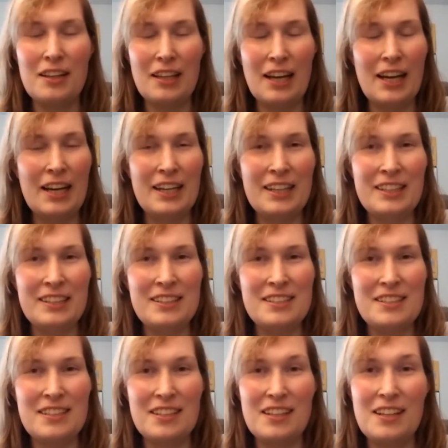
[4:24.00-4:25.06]

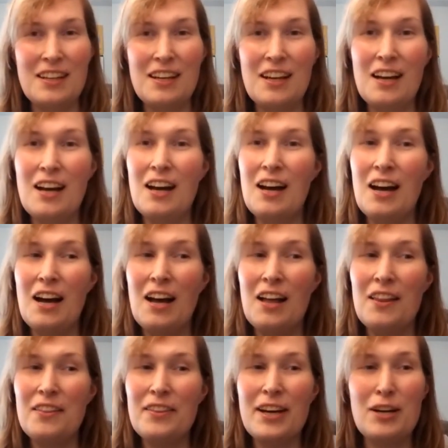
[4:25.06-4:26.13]
And
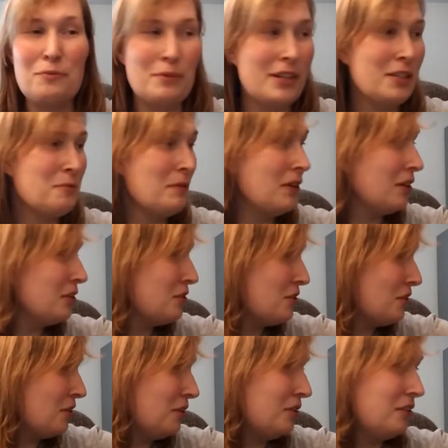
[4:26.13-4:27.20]
that brings me on
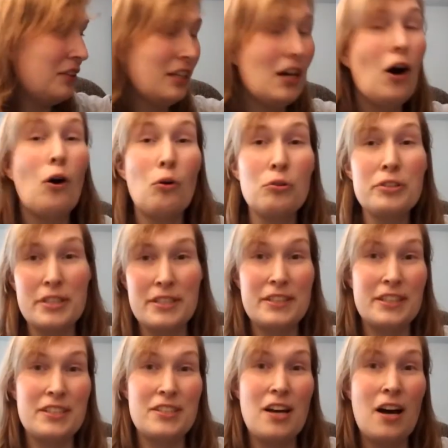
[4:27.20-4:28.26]
to the oldest
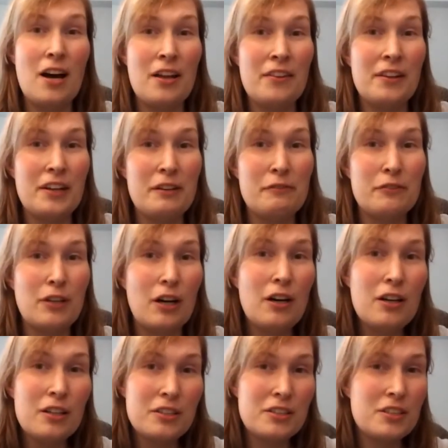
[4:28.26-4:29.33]
guitar that I've
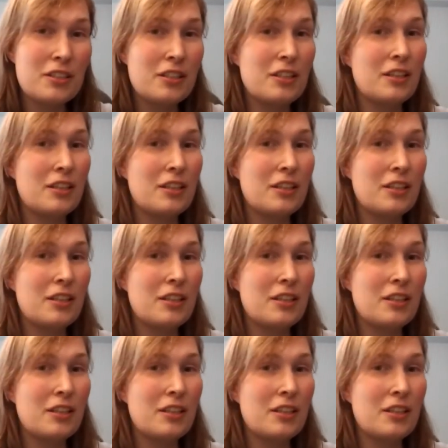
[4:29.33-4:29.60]
got,